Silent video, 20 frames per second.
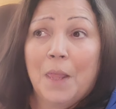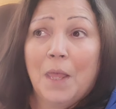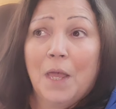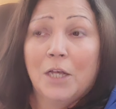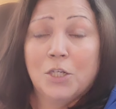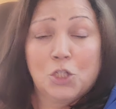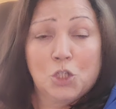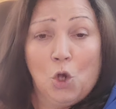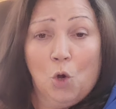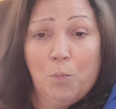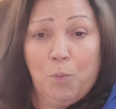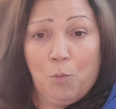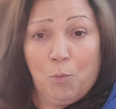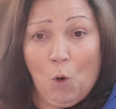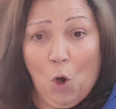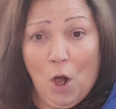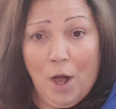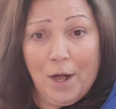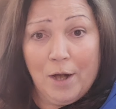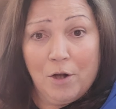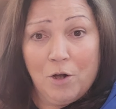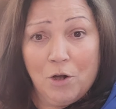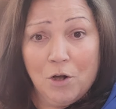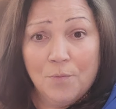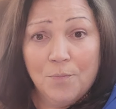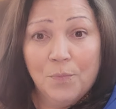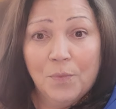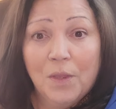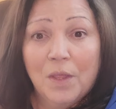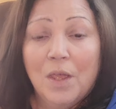a sole
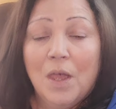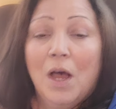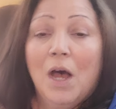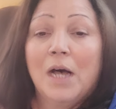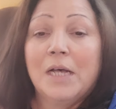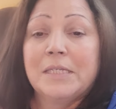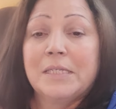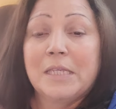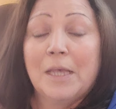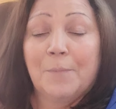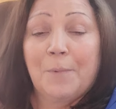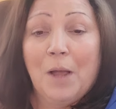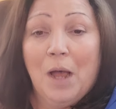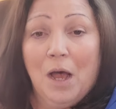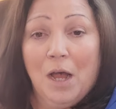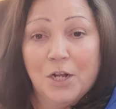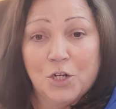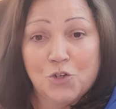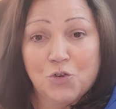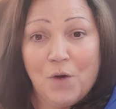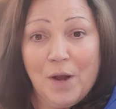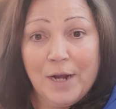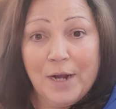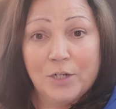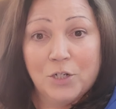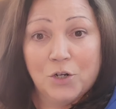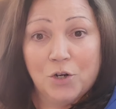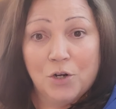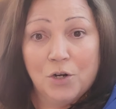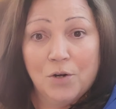proprietor, a
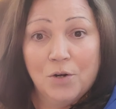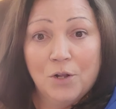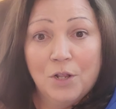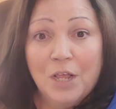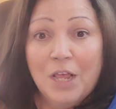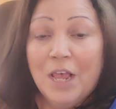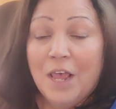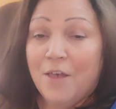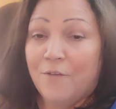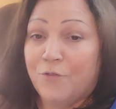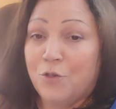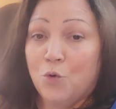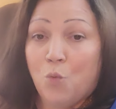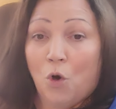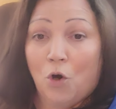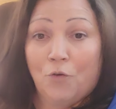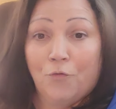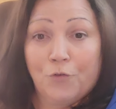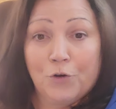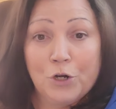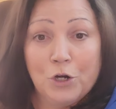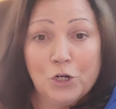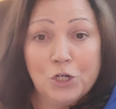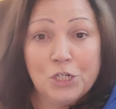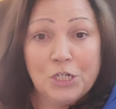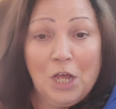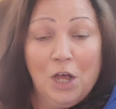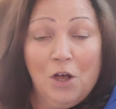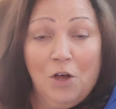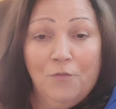subcontractor, if you work for
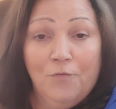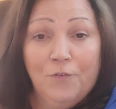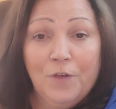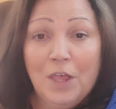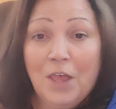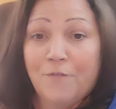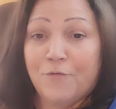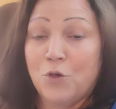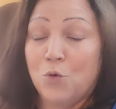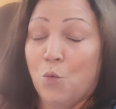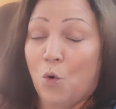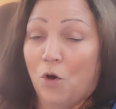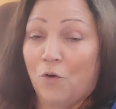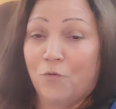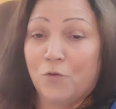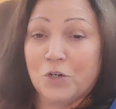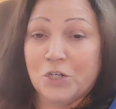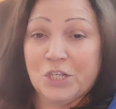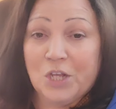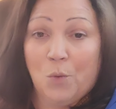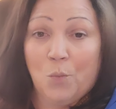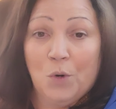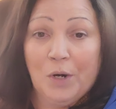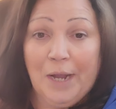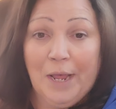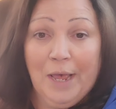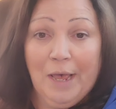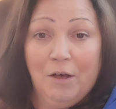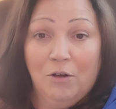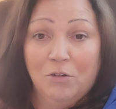yourself, if you work for someone
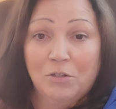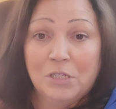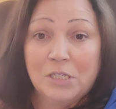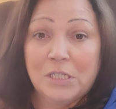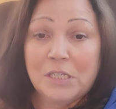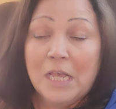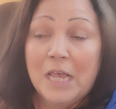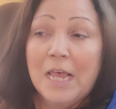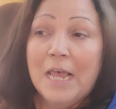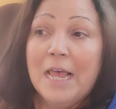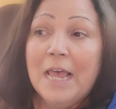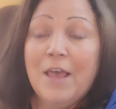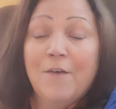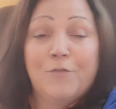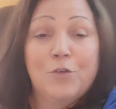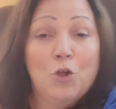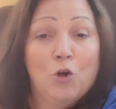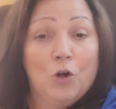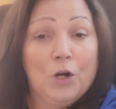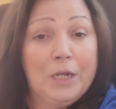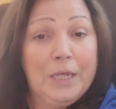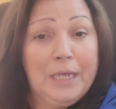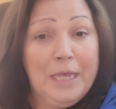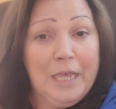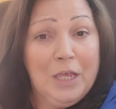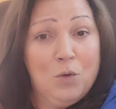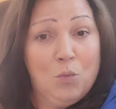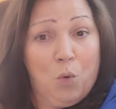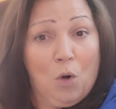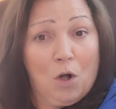else, if you're a
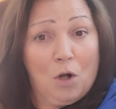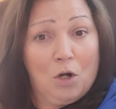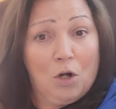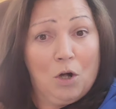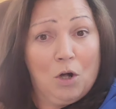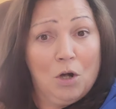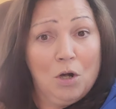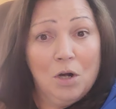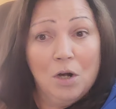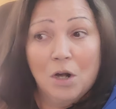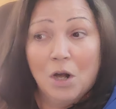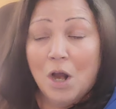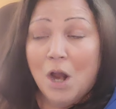gig worker,